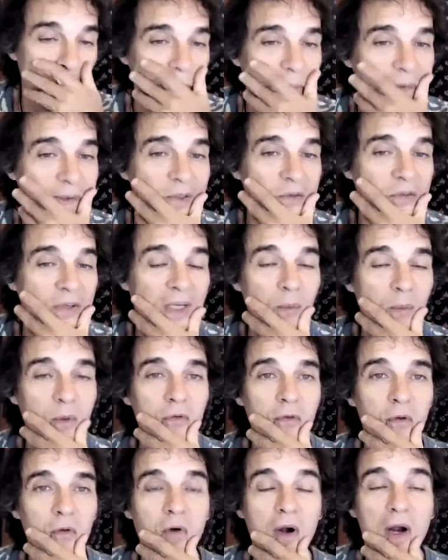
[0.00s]
because I
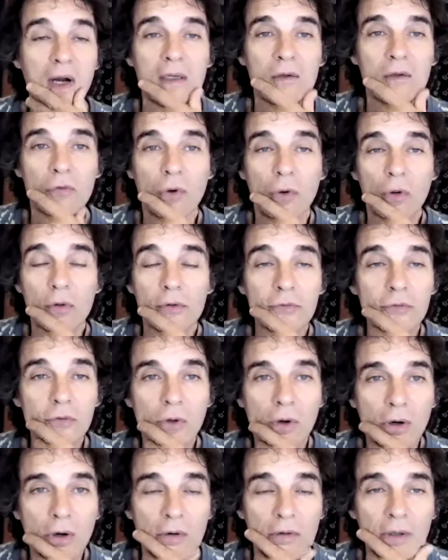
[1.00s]
was a rock and roll
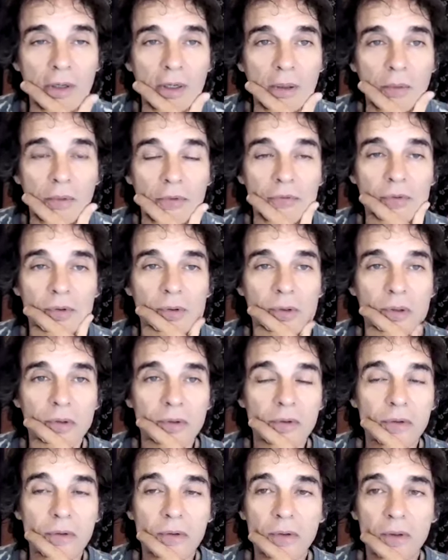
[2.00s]
star and I was a,
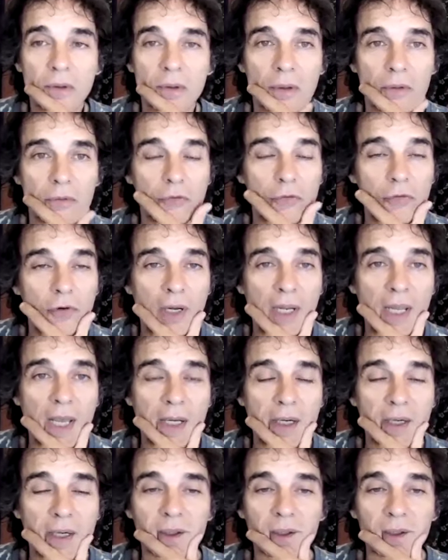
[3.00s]
drug
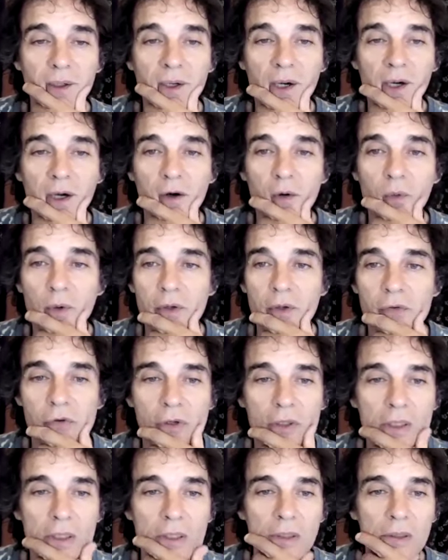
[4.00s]
addict and a heroin
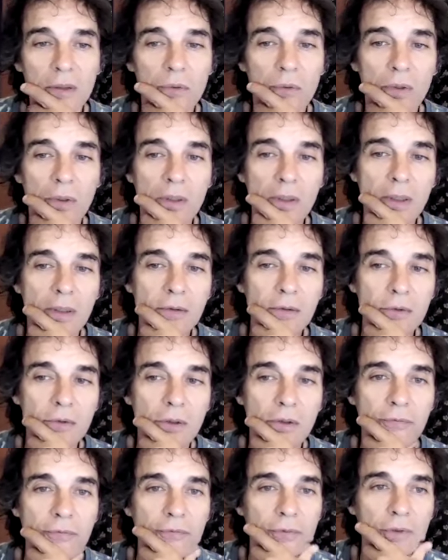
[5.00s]
junkie and all of that
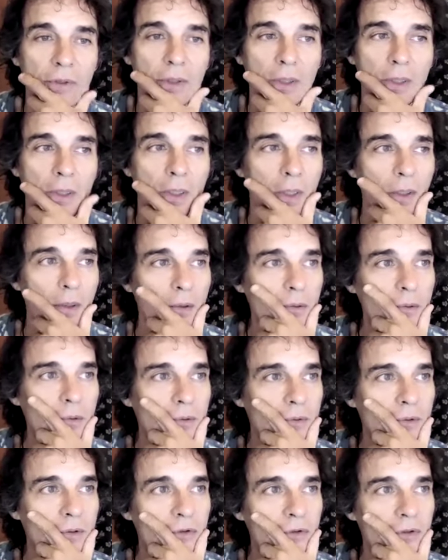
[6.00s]
stuff.
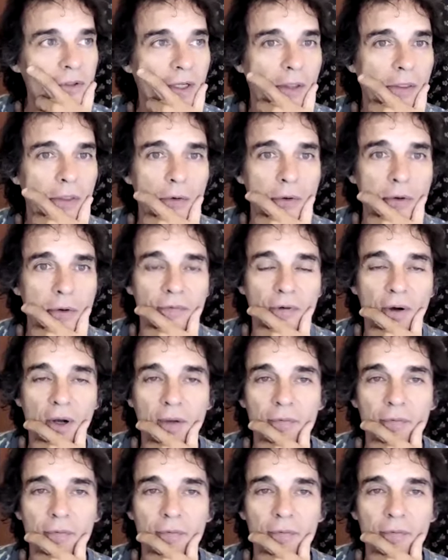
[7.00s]
This is like 35,